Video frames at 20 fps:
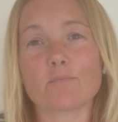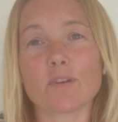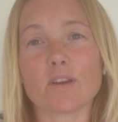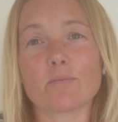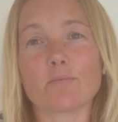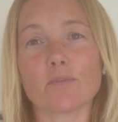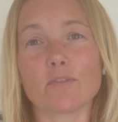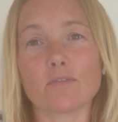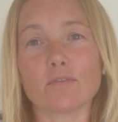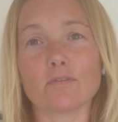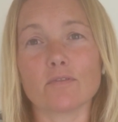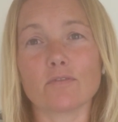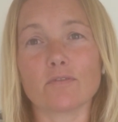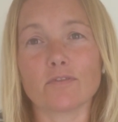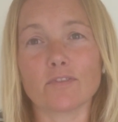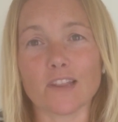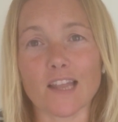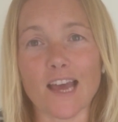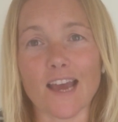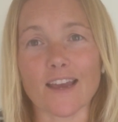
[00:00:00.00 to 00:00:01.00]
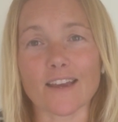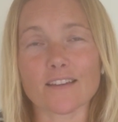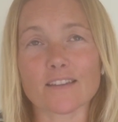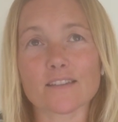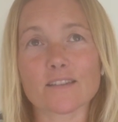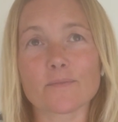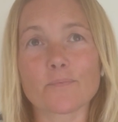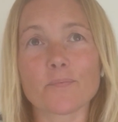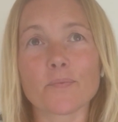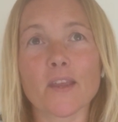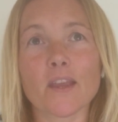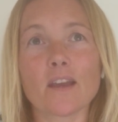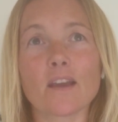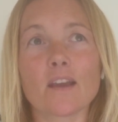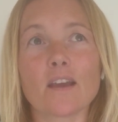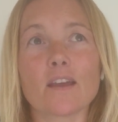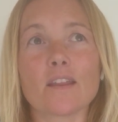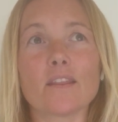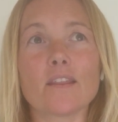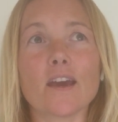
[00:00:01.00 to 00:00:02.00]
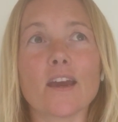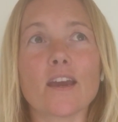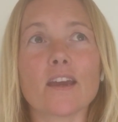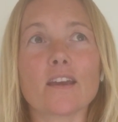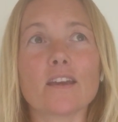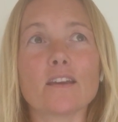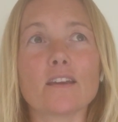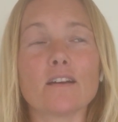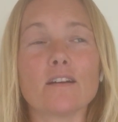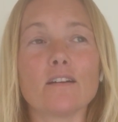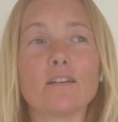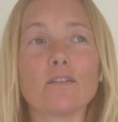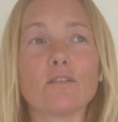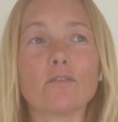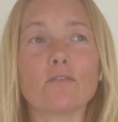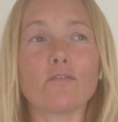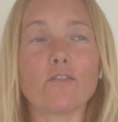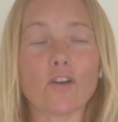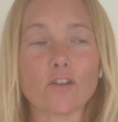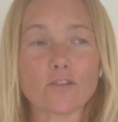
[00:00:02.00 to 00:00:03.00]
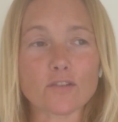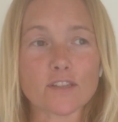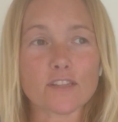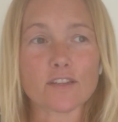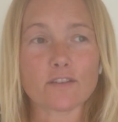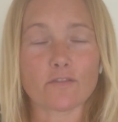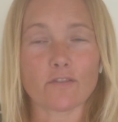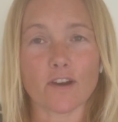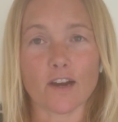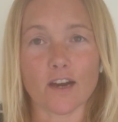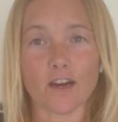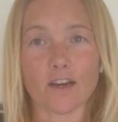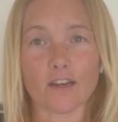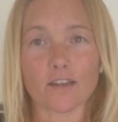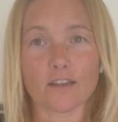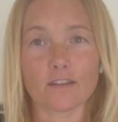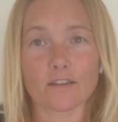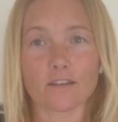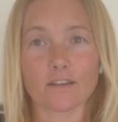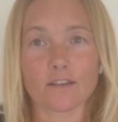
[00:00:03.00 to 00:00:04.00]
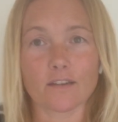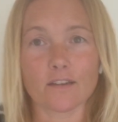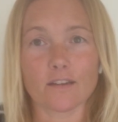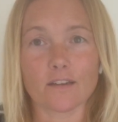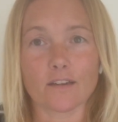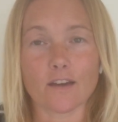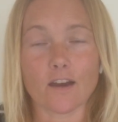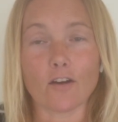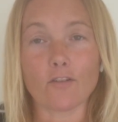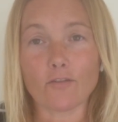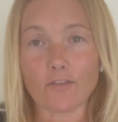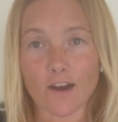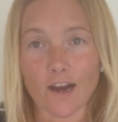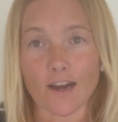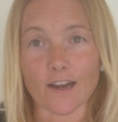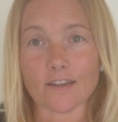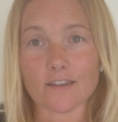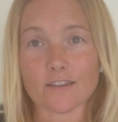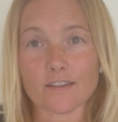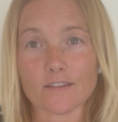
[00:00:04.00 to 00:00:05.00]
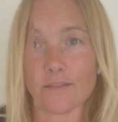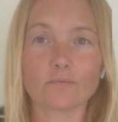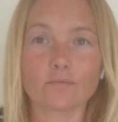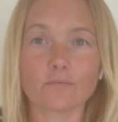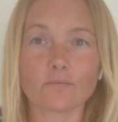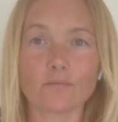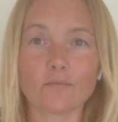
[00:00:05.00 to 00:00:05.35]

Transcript: people flex. They falsify a fact.